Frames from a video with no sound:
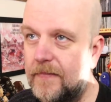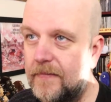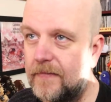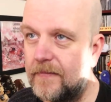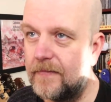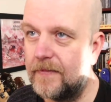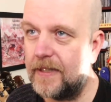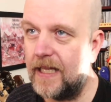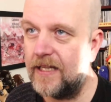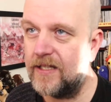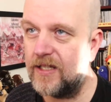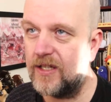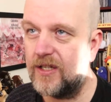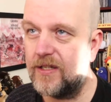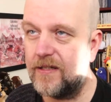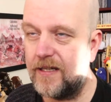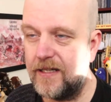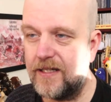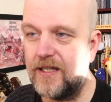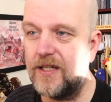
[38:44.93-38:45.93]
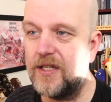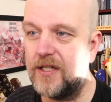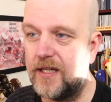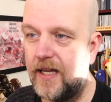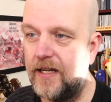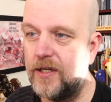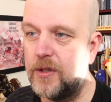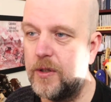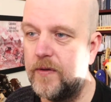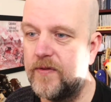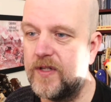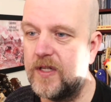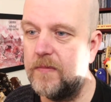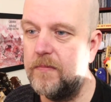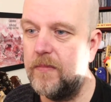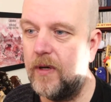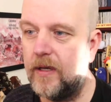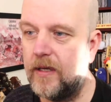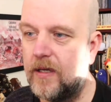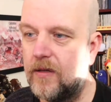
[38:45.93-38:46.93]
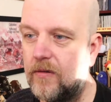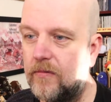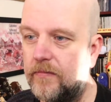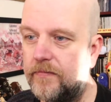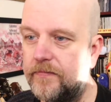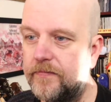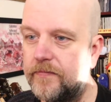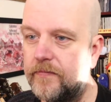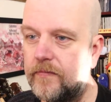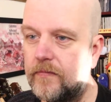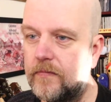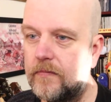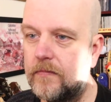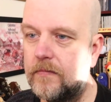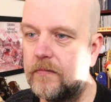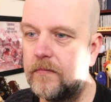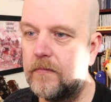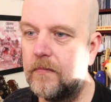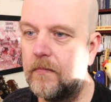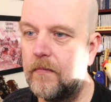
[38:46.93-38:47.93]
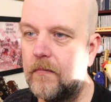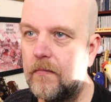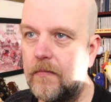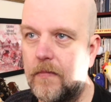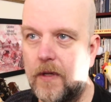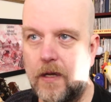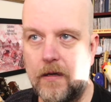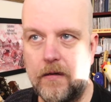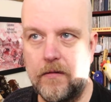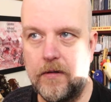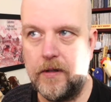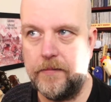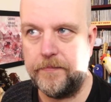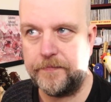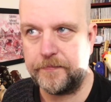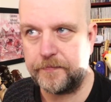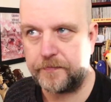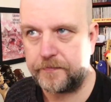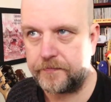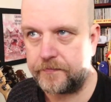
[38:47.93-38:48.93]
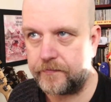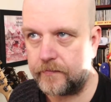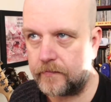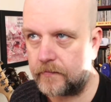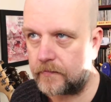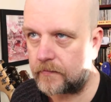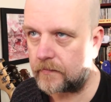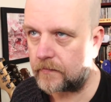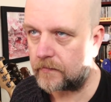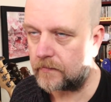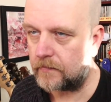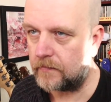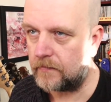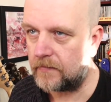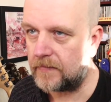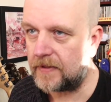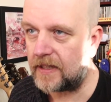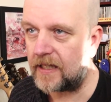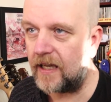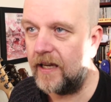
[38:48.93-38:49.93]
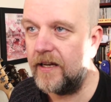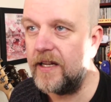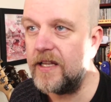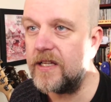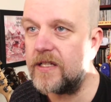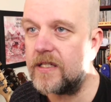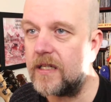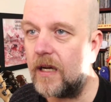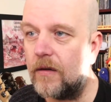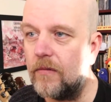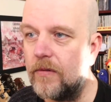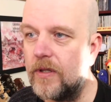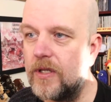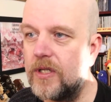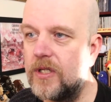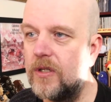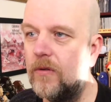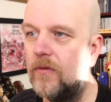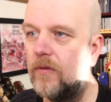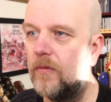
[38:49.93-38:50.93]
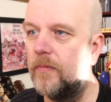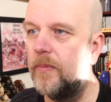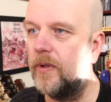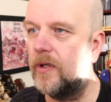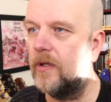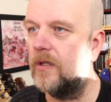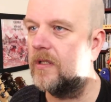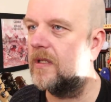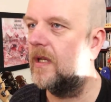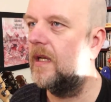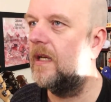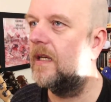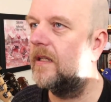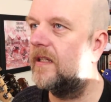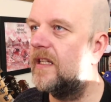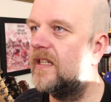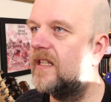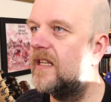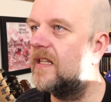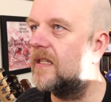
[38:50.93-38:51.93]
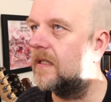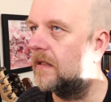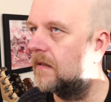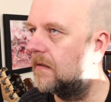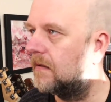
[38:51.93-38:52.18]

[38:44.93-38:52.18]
There's a statue of St Michael, right? And he stole the sword because this isn't